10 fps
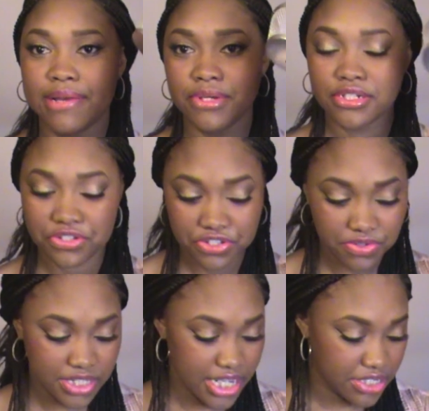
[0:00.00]
I'm going to
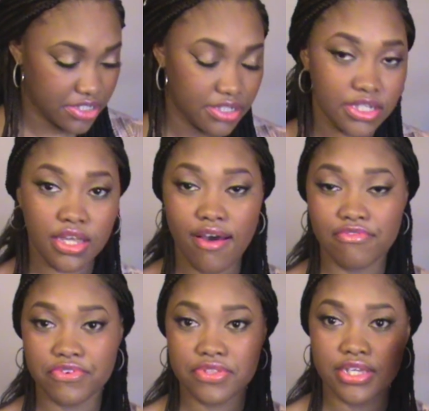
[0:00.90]
do is actually
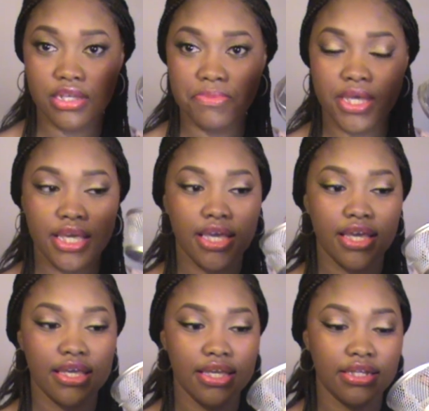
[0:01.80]
cover them
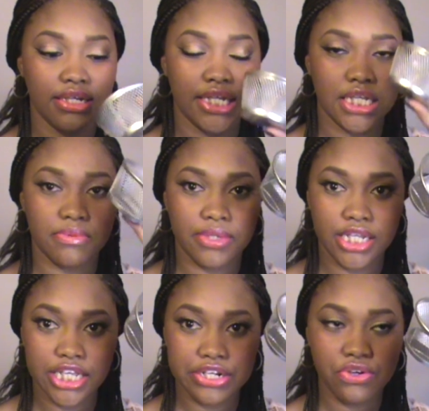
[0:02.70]
in
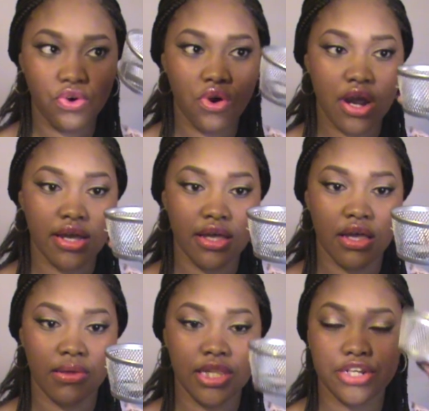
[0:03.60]
glitter
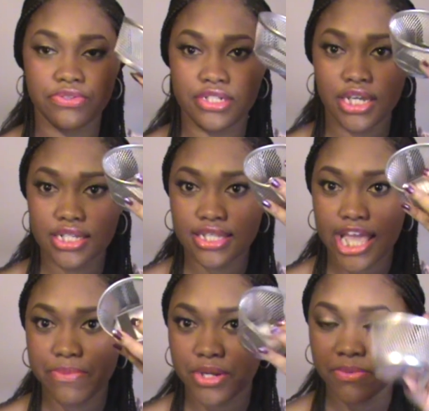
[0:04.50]
or glitter duct
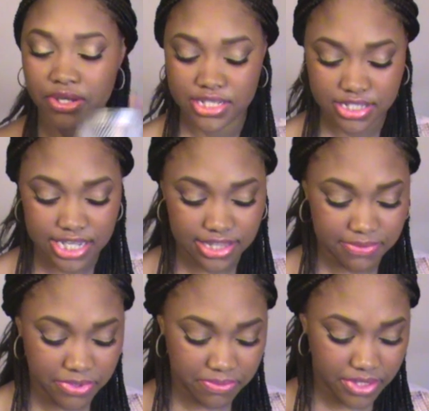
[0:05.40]
tape. And I'm going to set
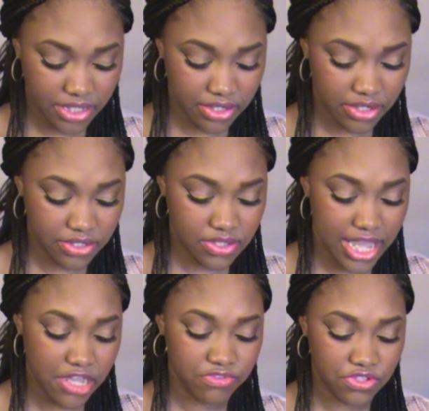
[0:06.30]
them up there. So
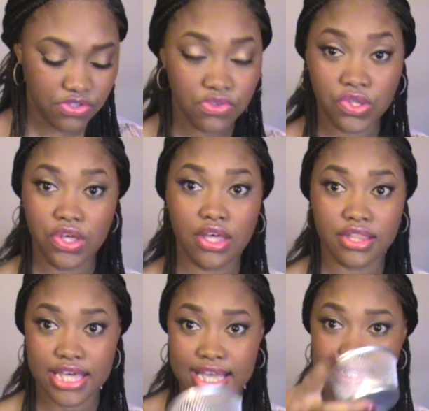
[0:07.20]
I have two
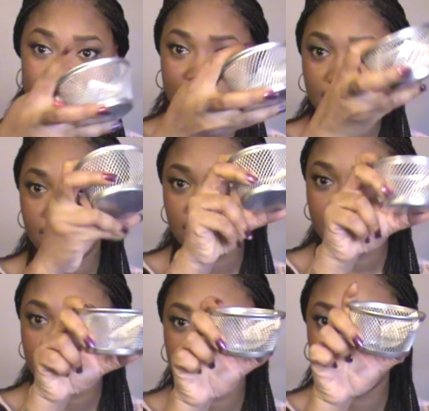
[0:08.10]
of that
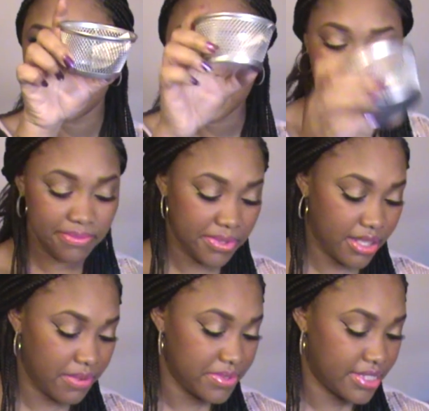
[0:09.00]
size, the clip
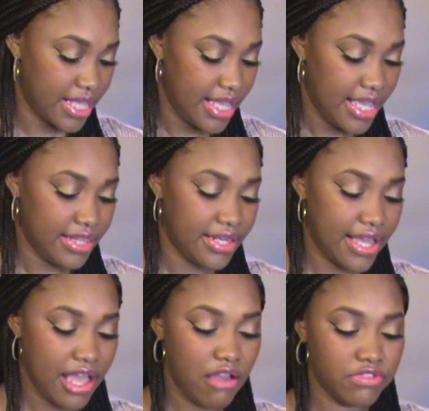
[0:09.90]
cups. Then
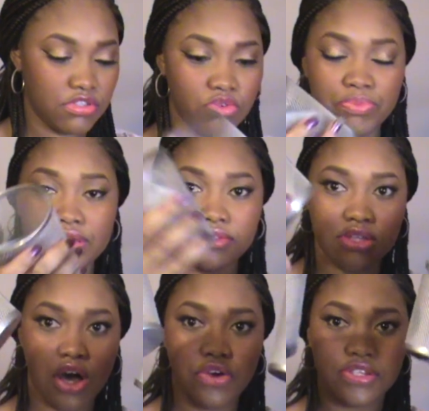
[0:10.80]
I have two
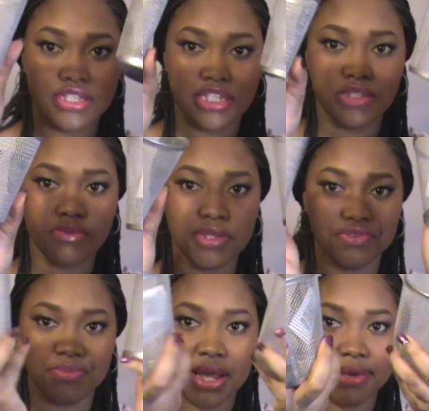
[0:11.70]
pencil holders. And these will be
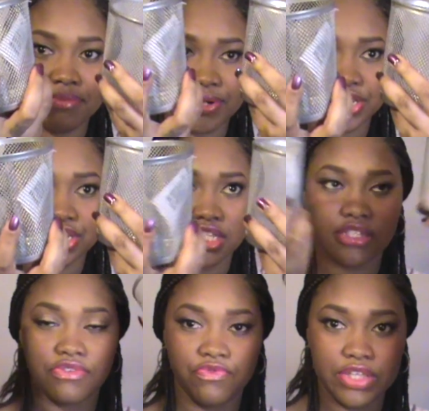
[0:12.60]
for my
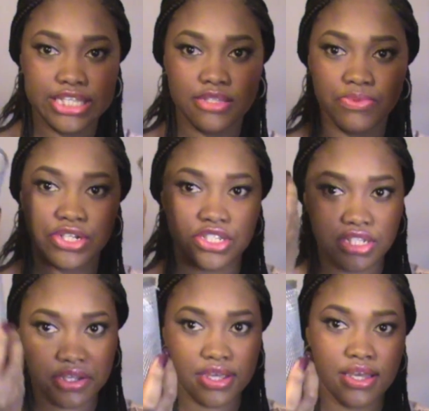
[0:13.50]
brushes, a face
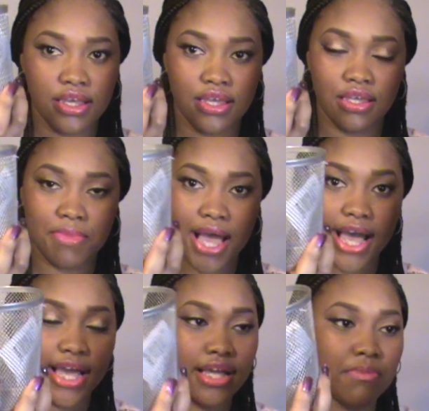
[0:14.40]
brush and an
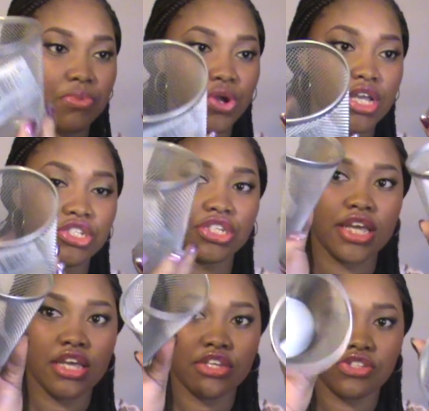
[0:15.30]
eye brush.
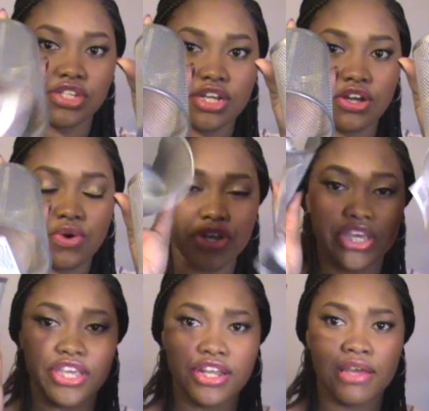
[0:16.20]
So they'll go in
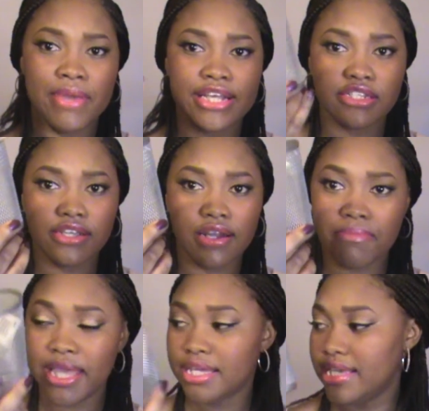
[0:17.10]
here. And I'm actually going
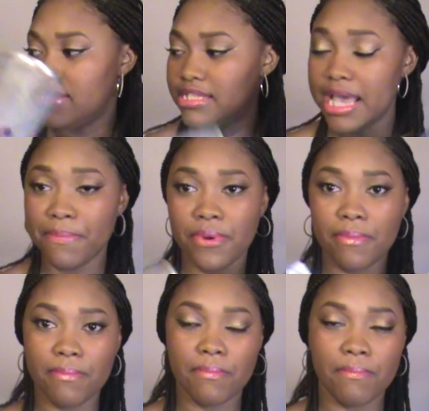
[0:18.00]
to make a
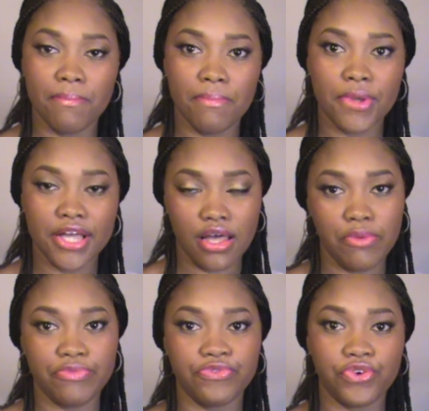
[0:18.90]
separate
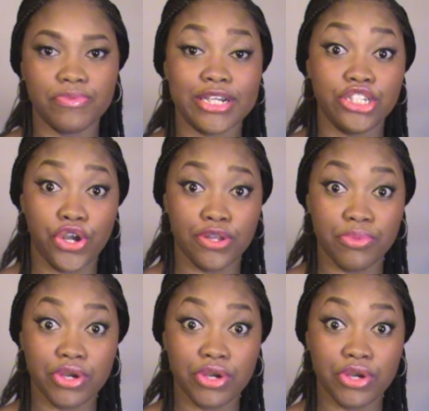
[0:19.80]
cup for my dirty